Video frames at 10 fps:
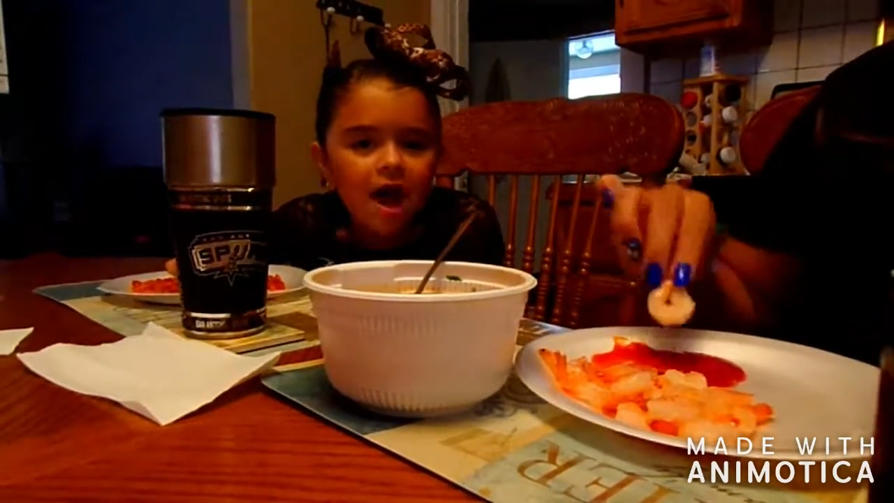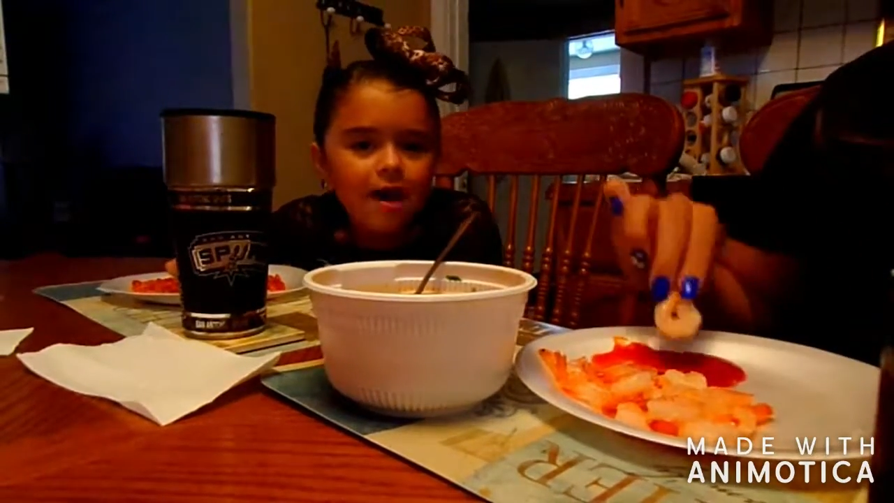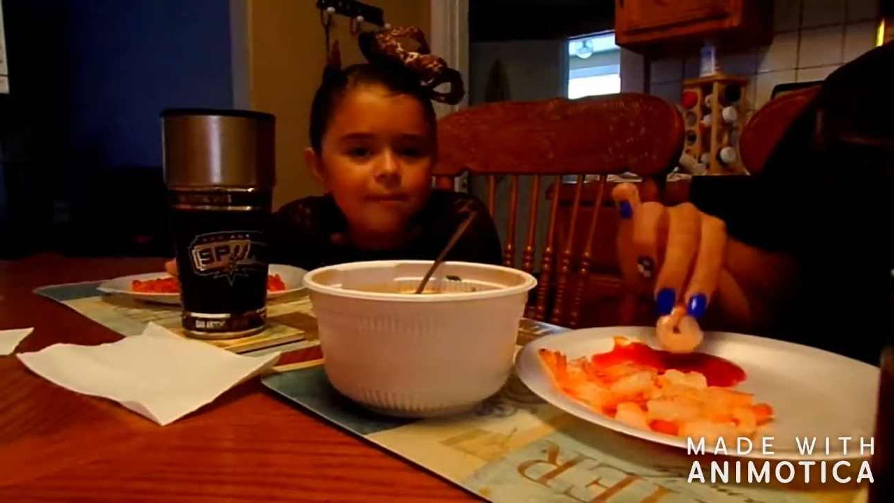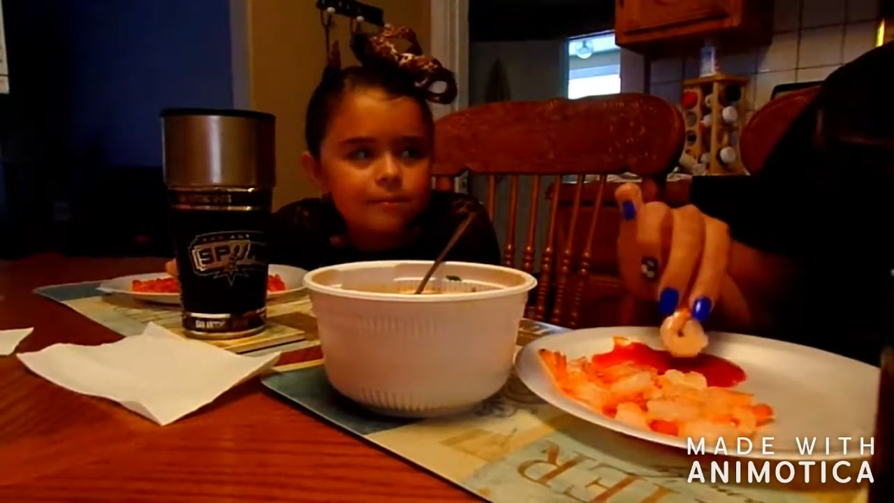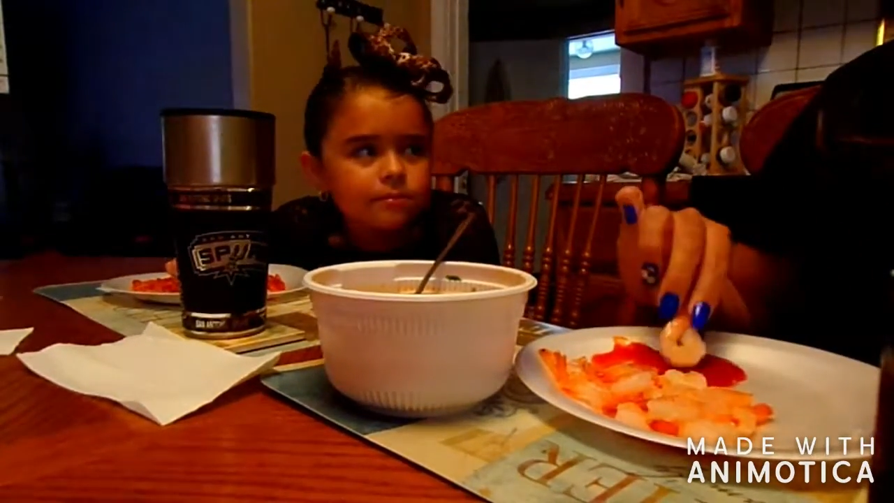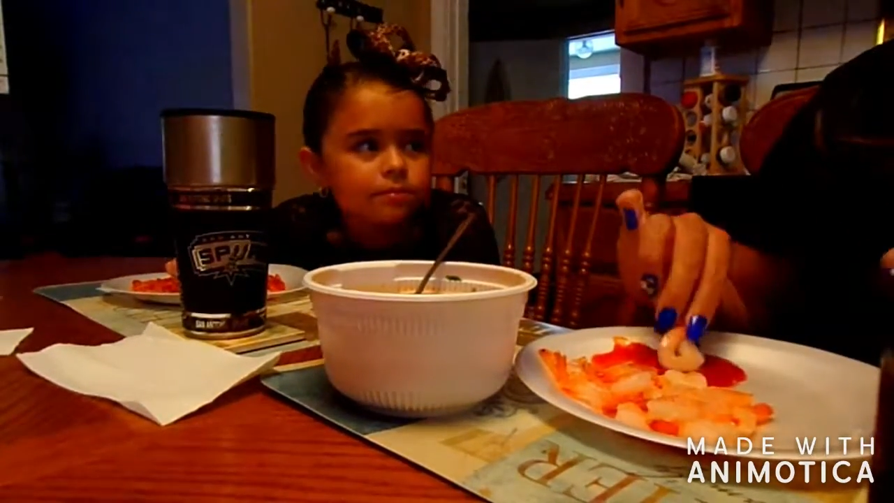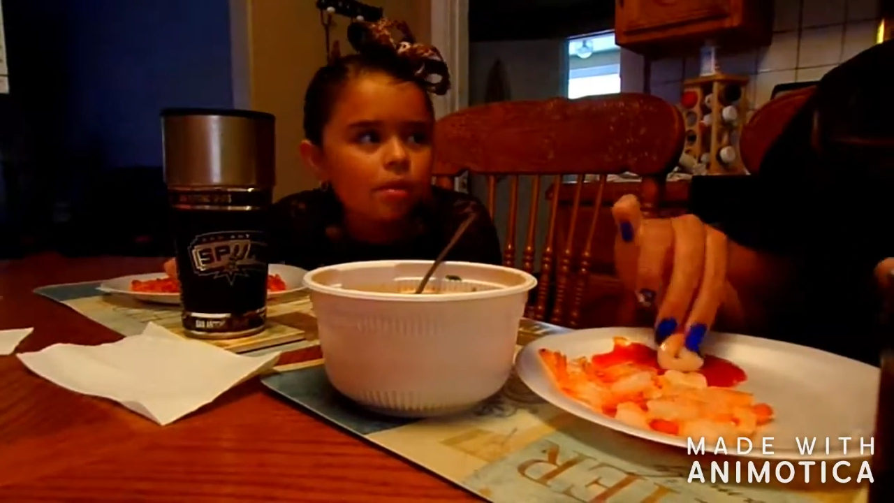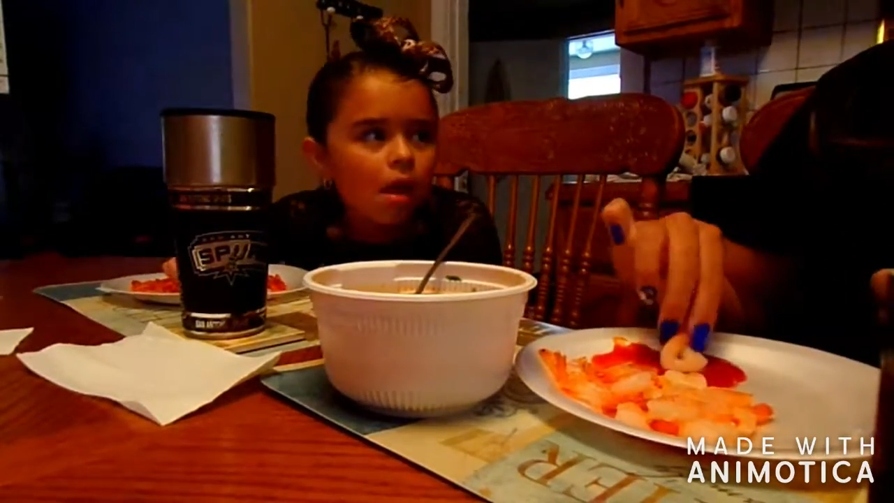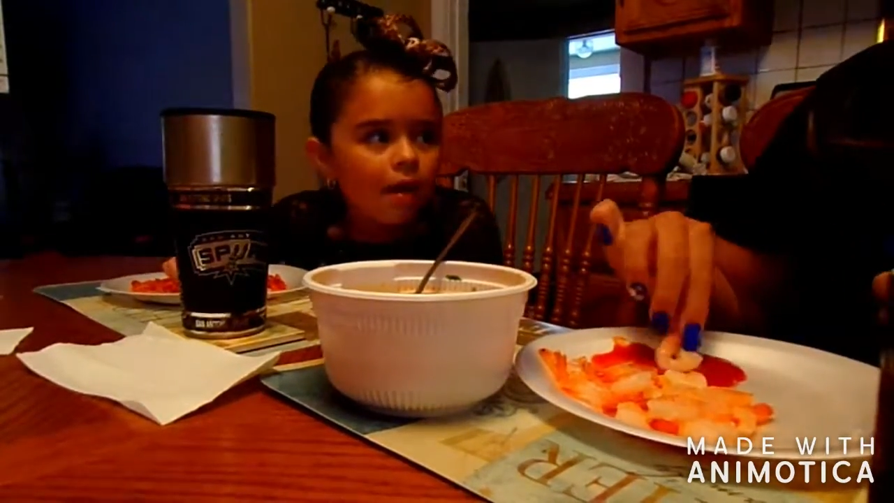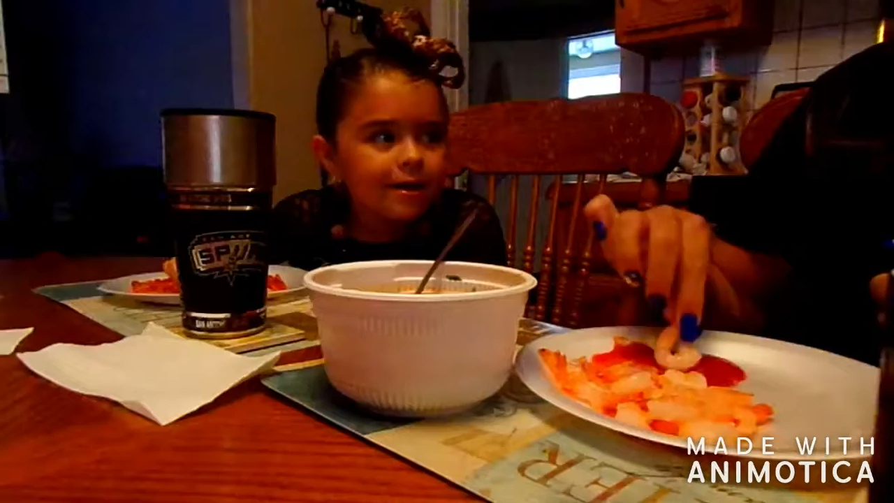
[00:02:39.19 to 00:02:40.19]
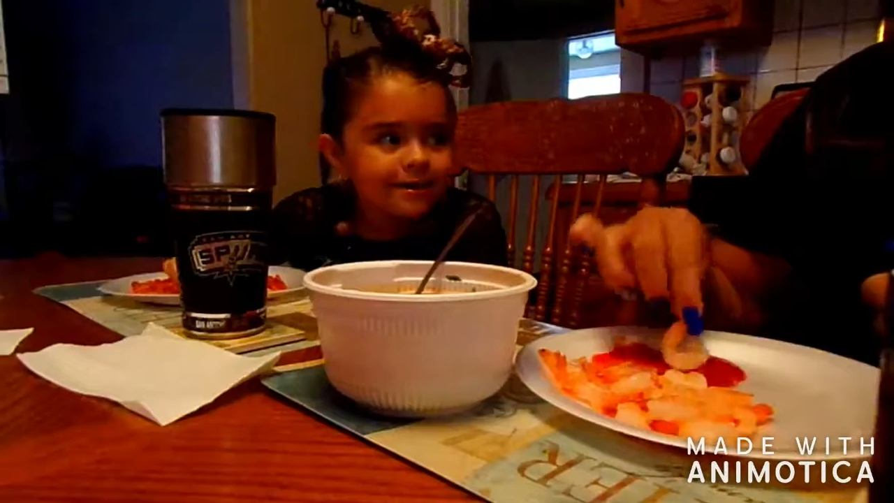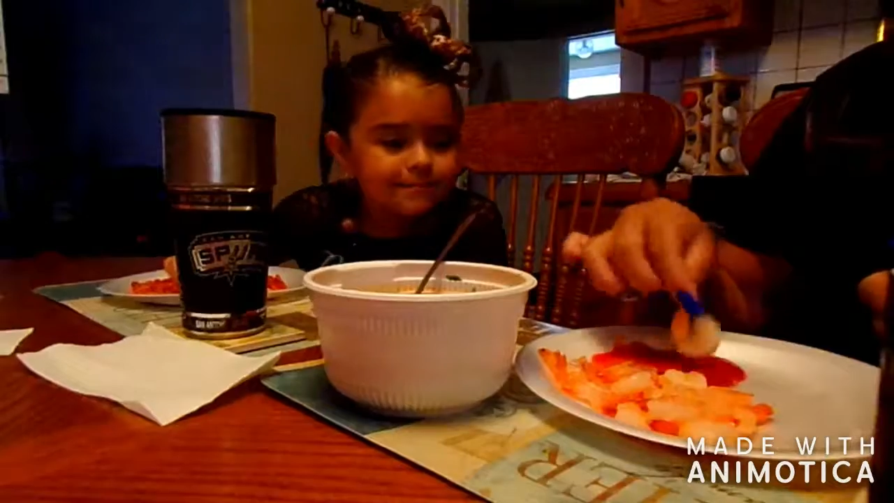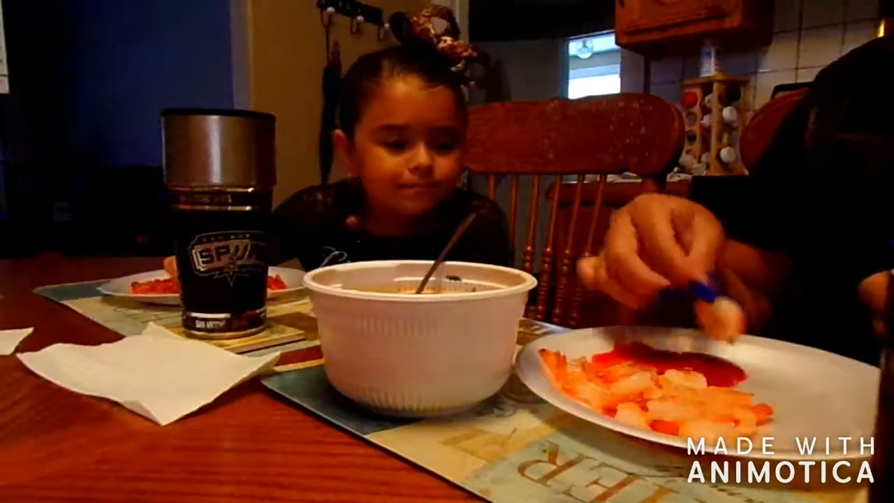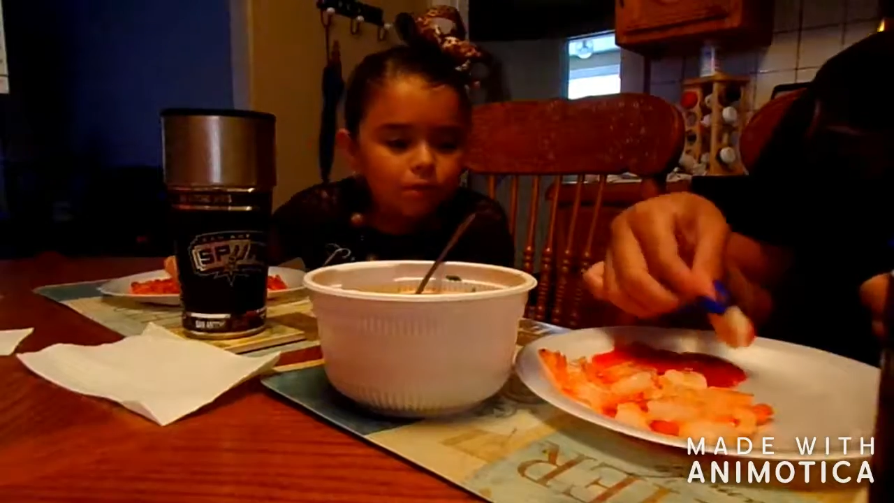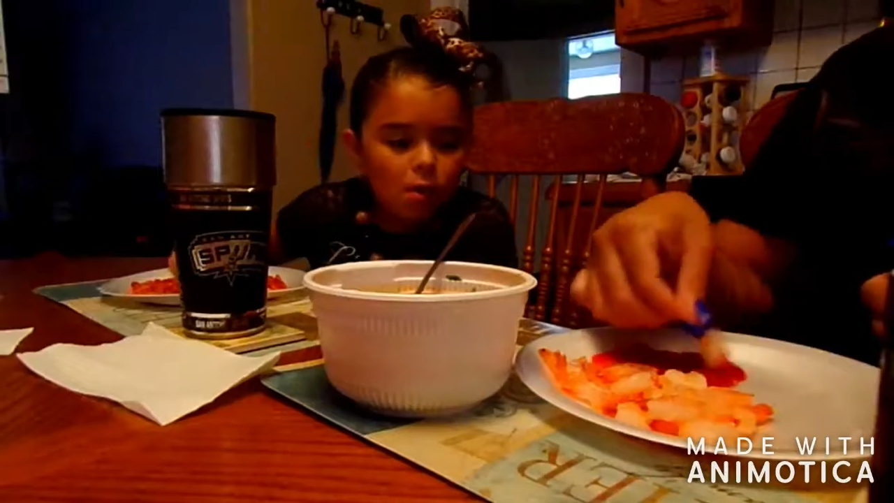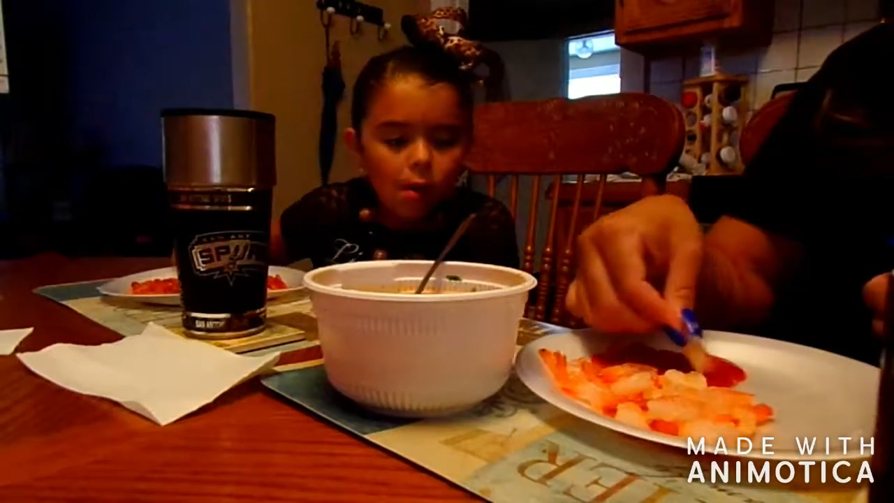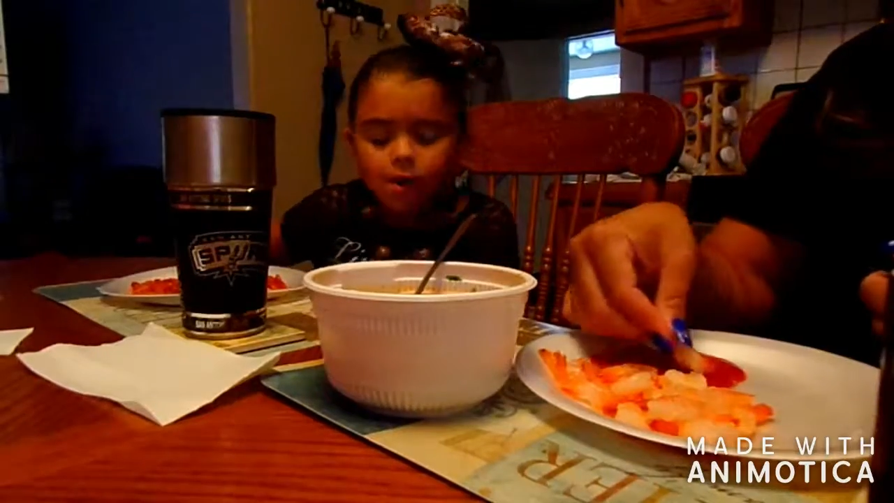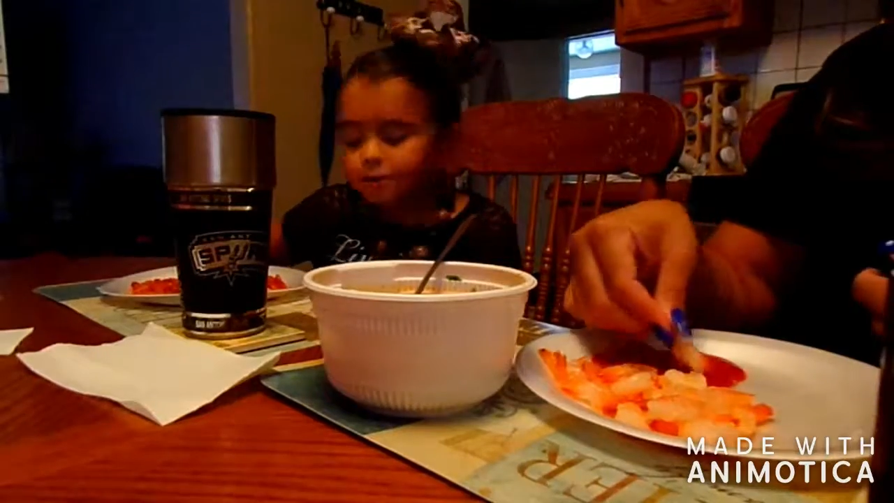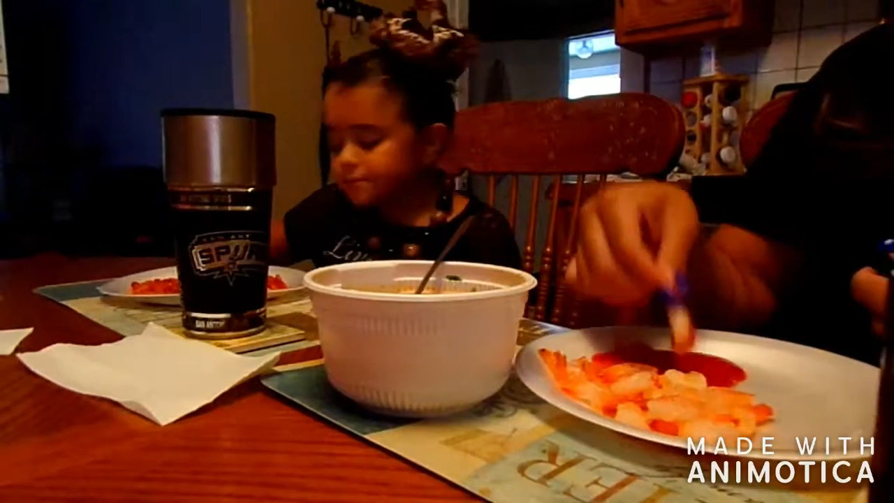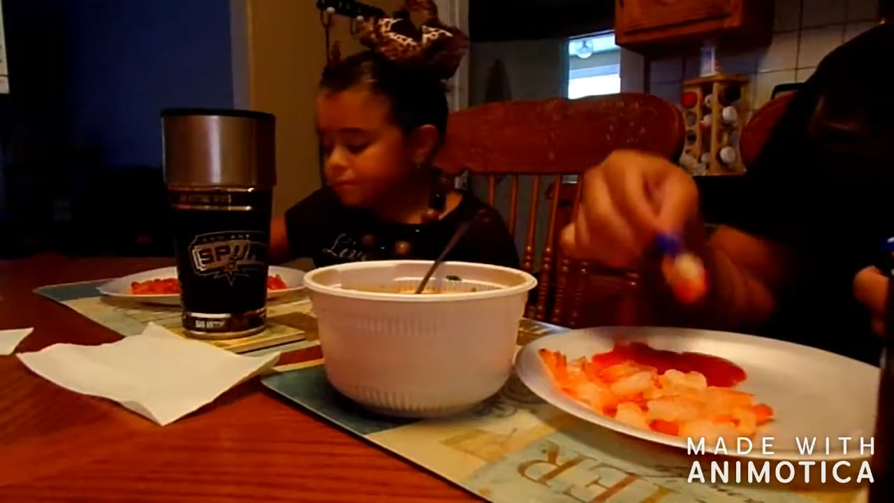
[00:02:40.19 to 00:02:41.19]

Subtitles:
so I said, you know what, yeah, go shooting.